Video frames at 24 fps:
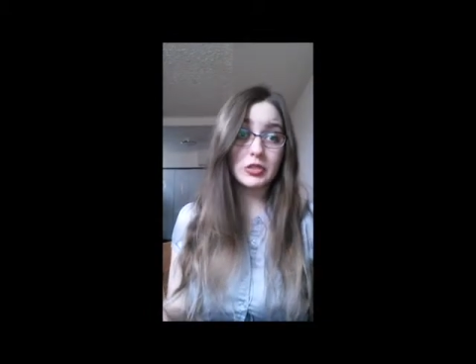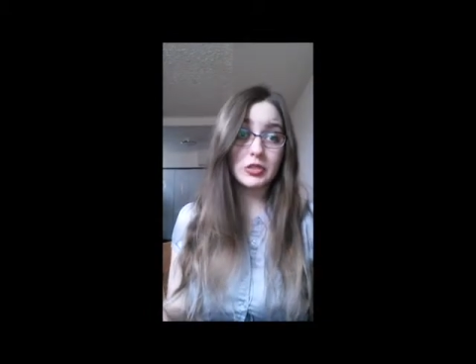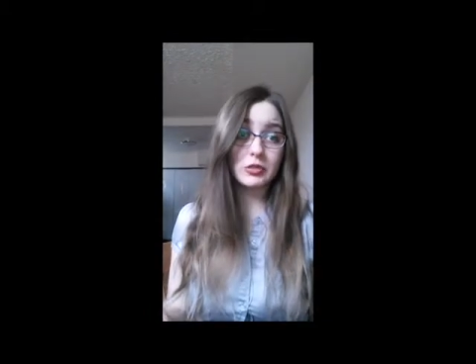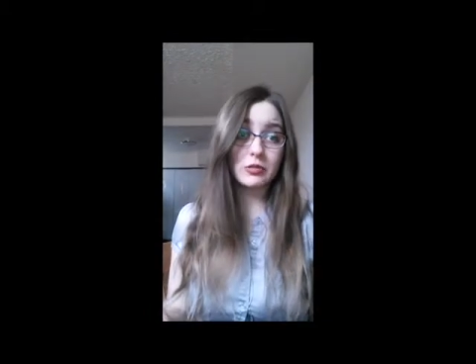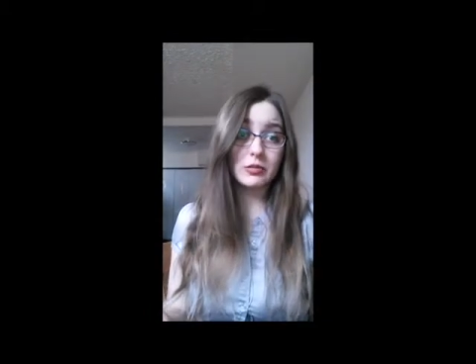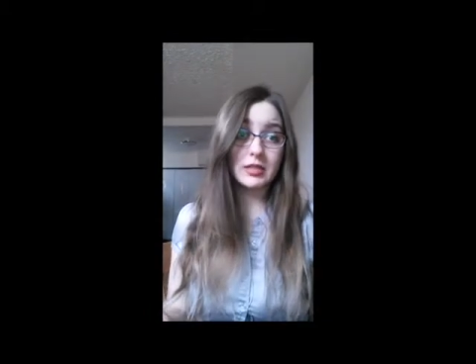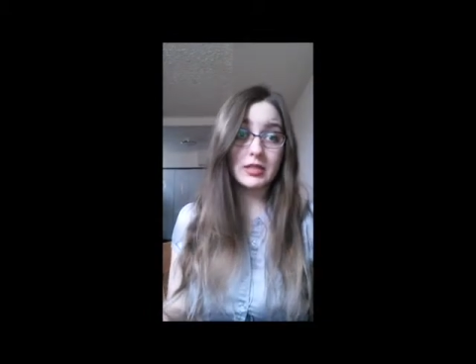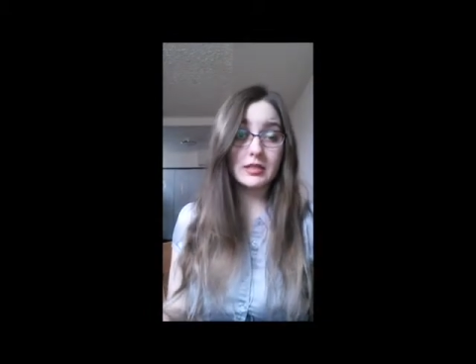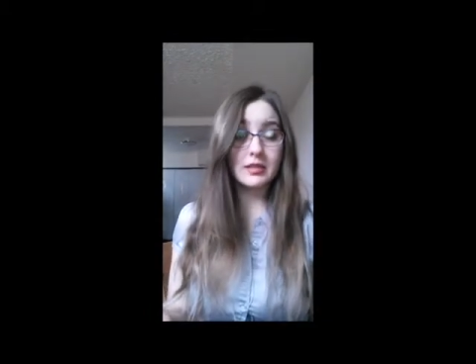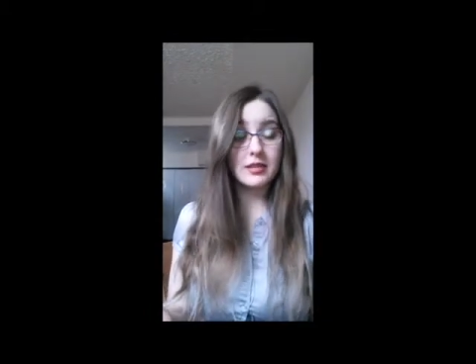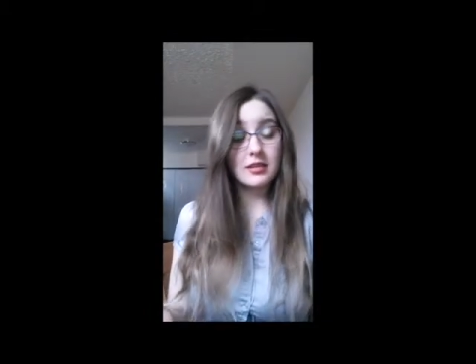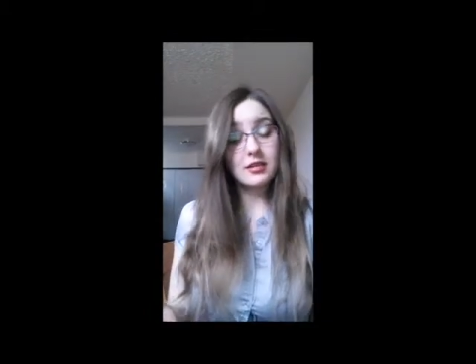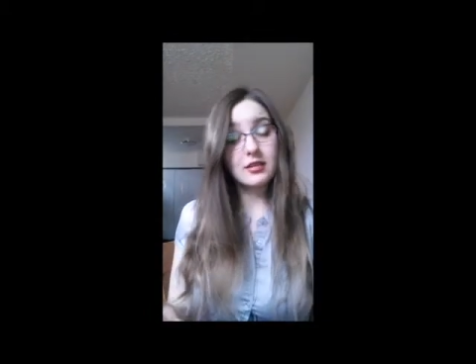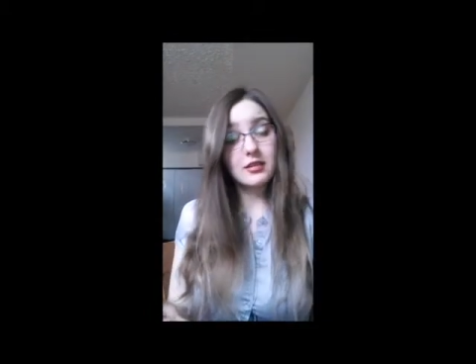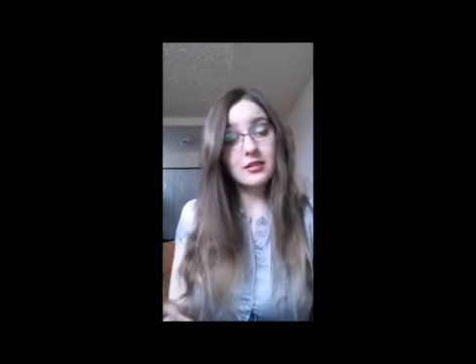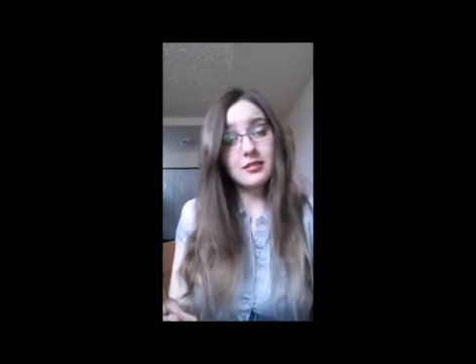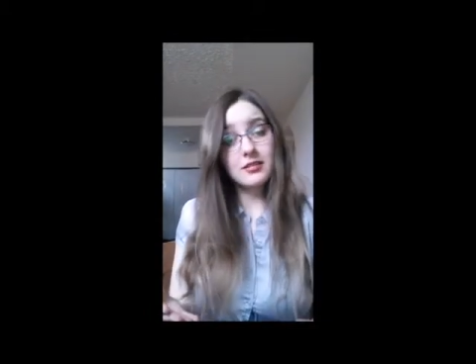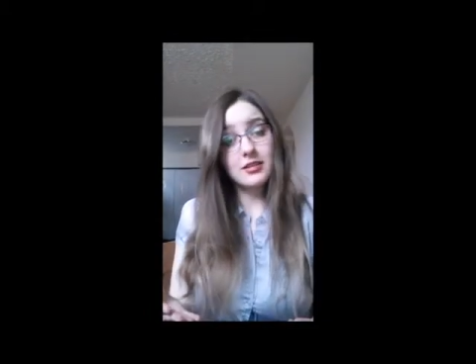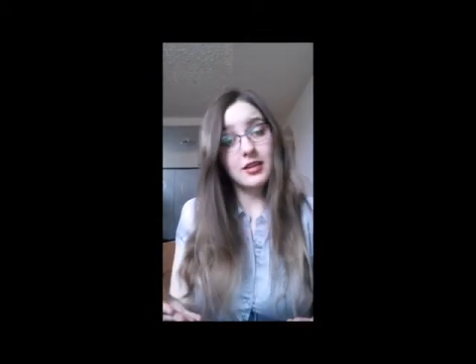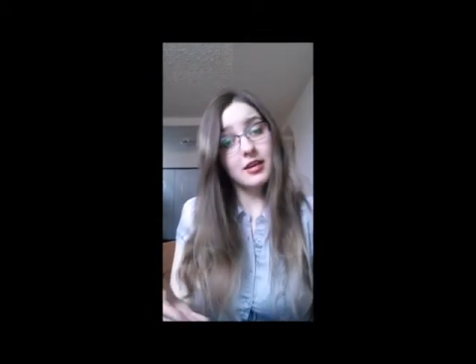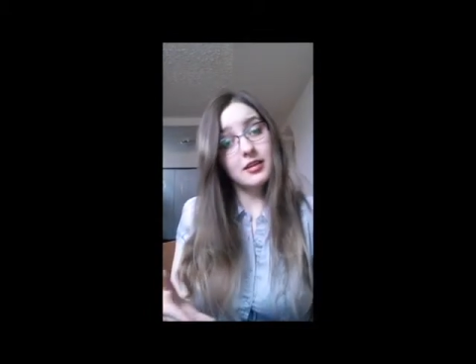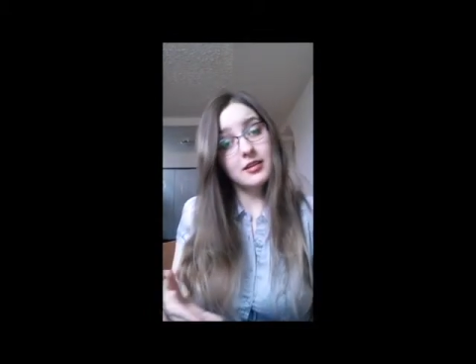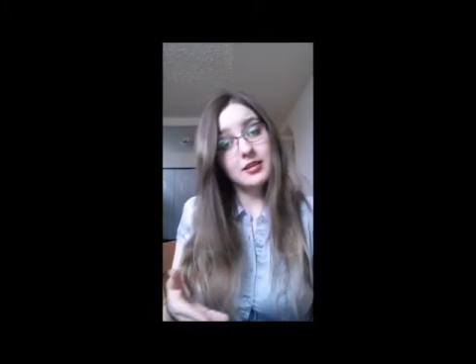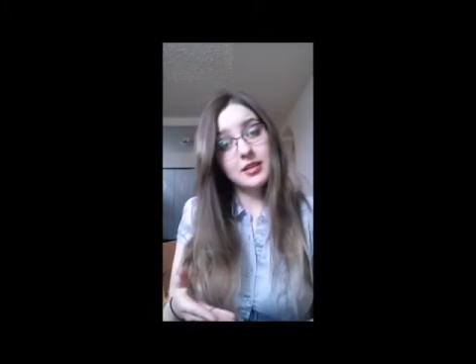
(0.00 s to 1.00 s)
to it that are
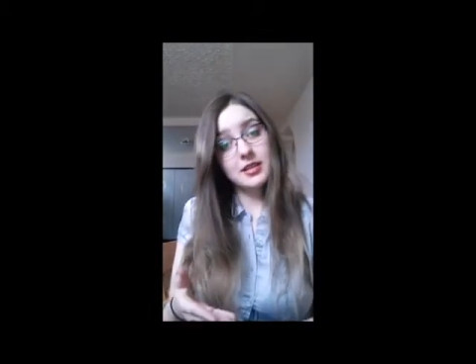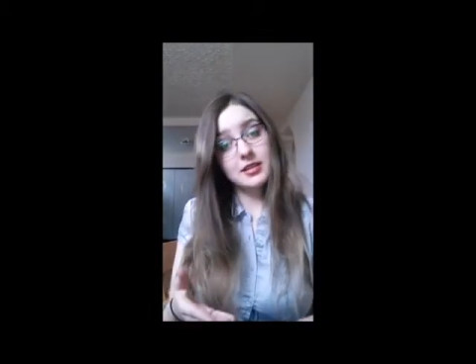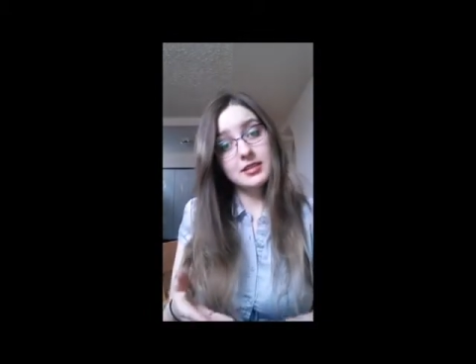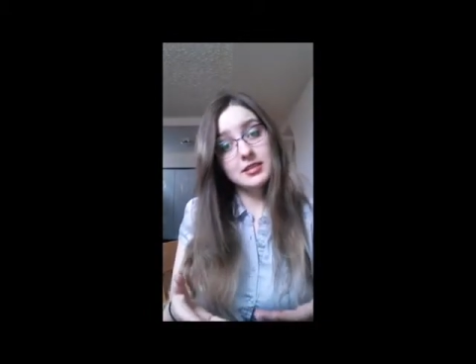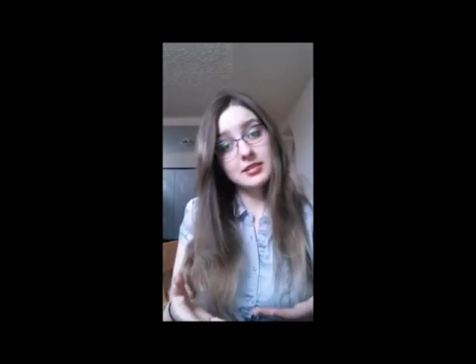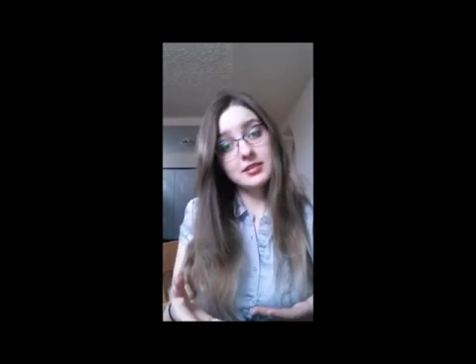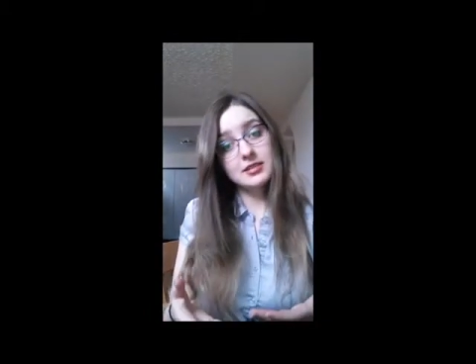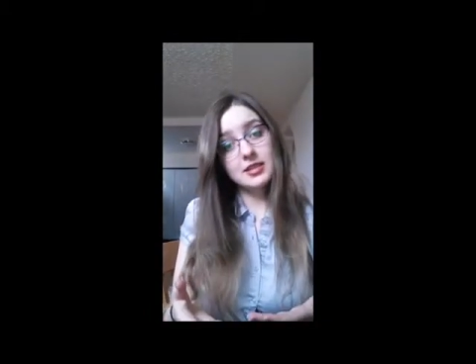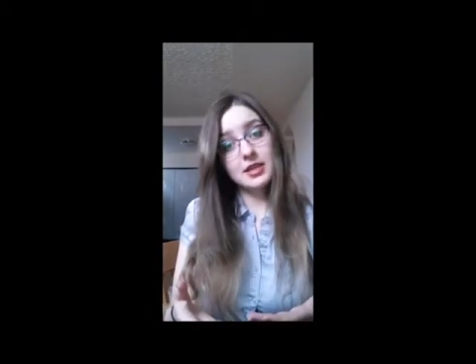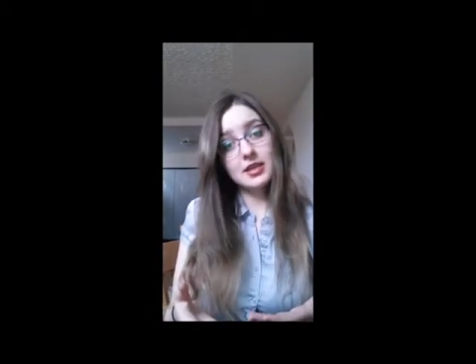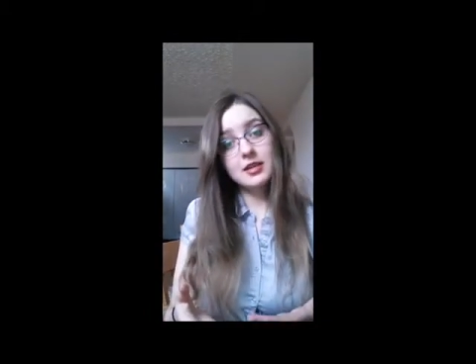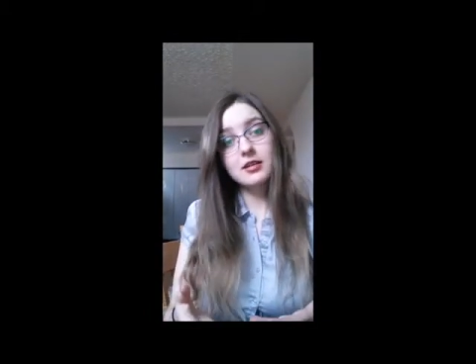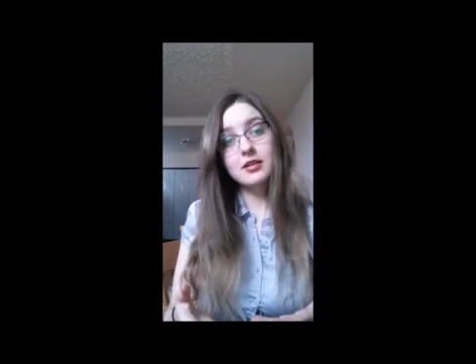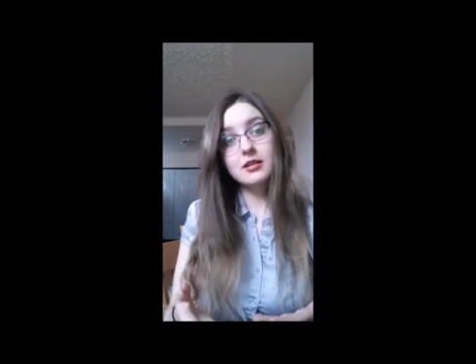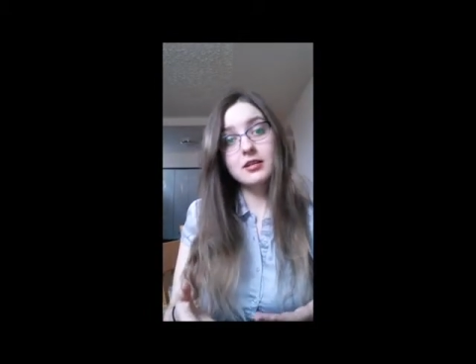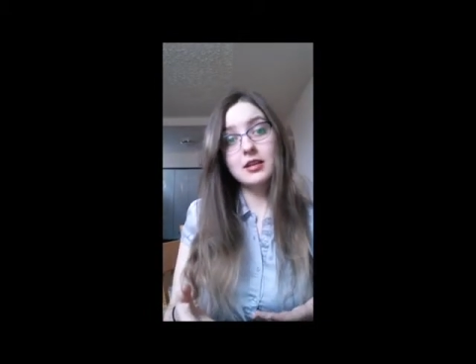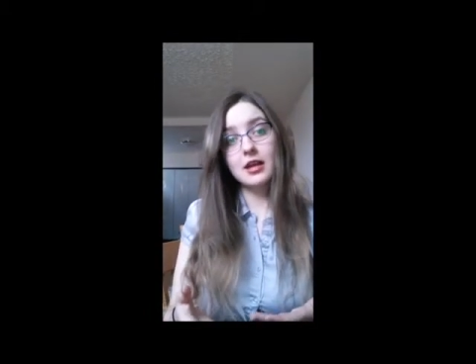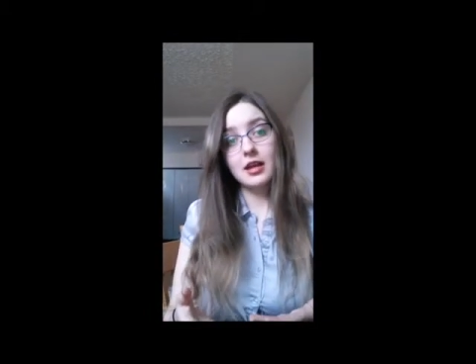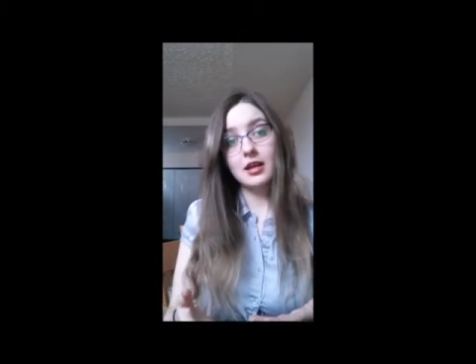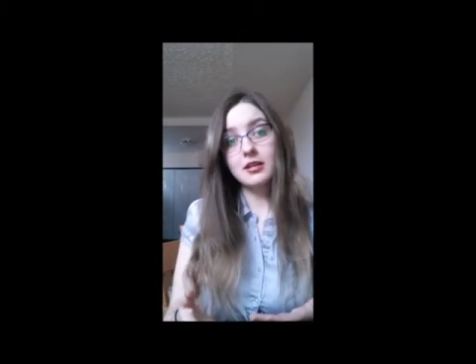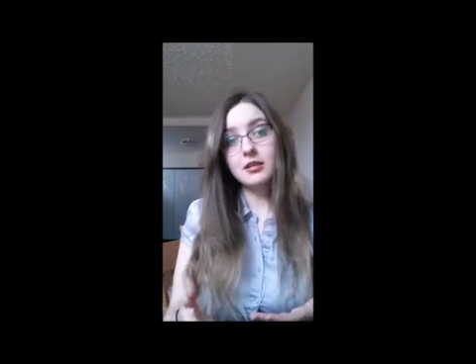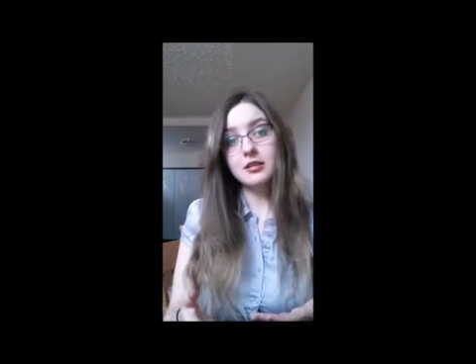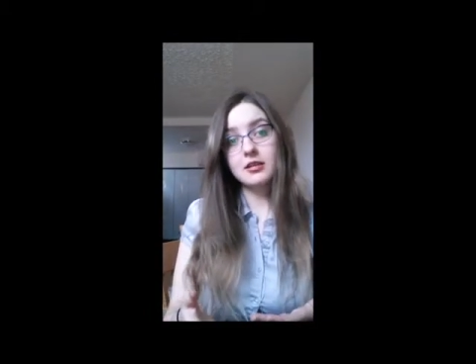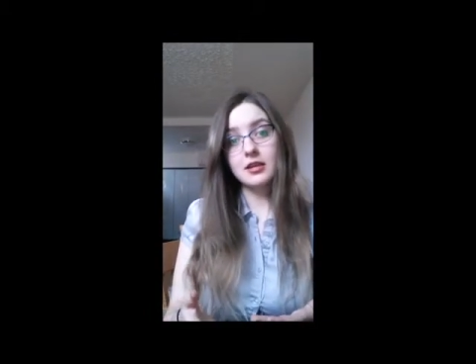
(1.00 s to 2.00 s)
not necessarily
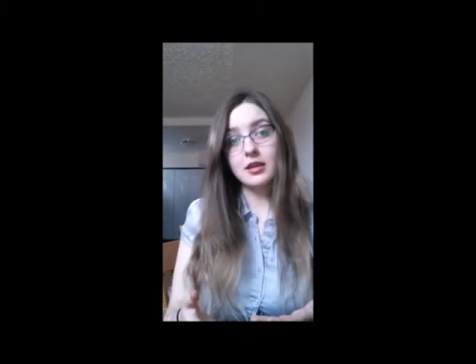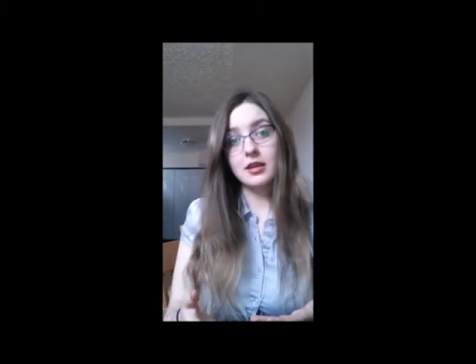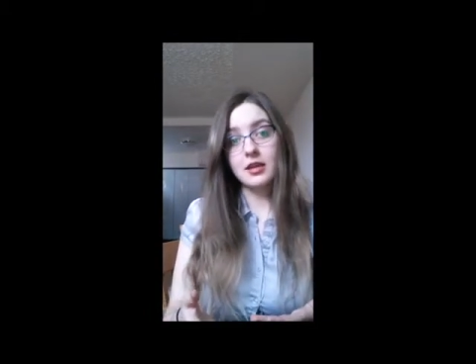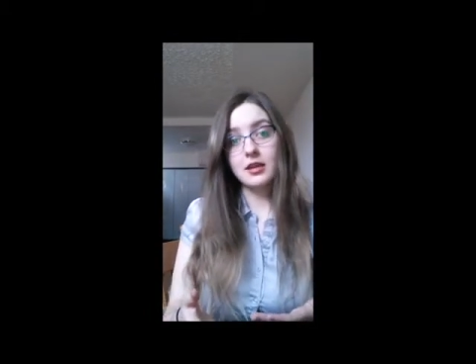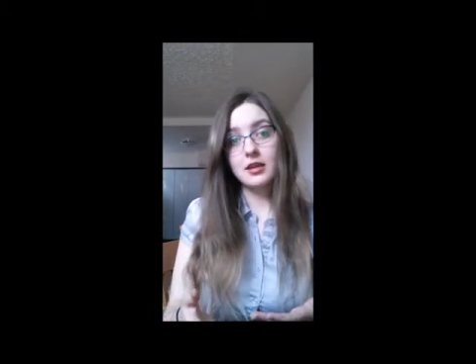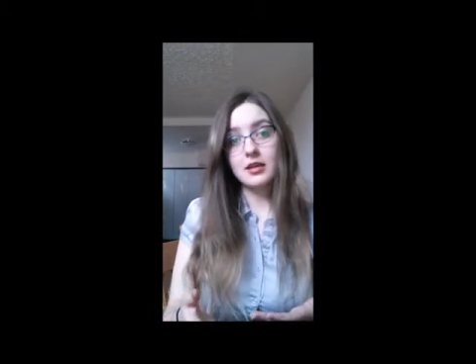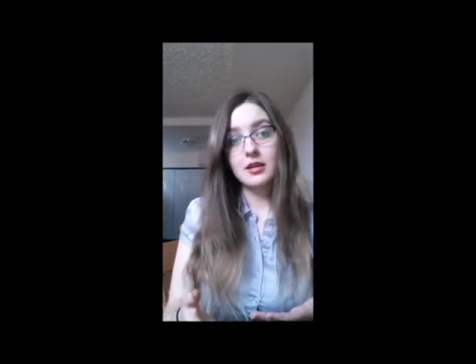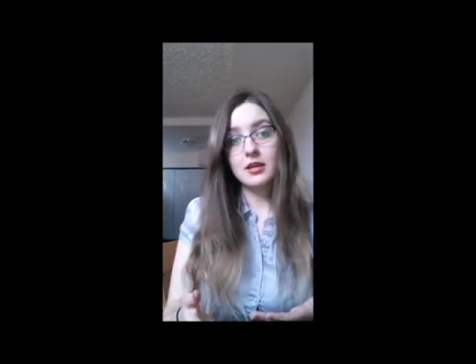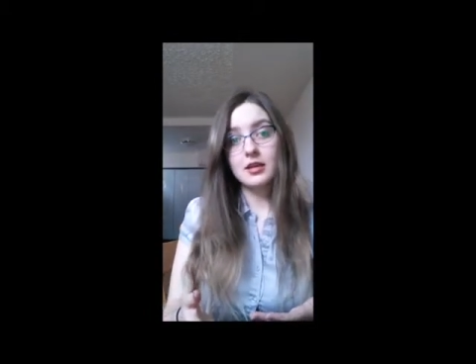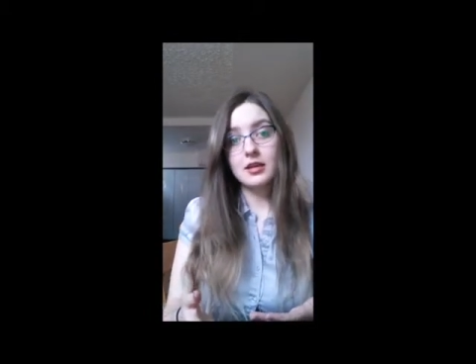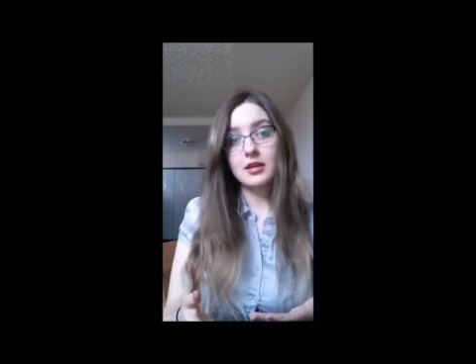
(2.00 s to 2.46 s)
healthy.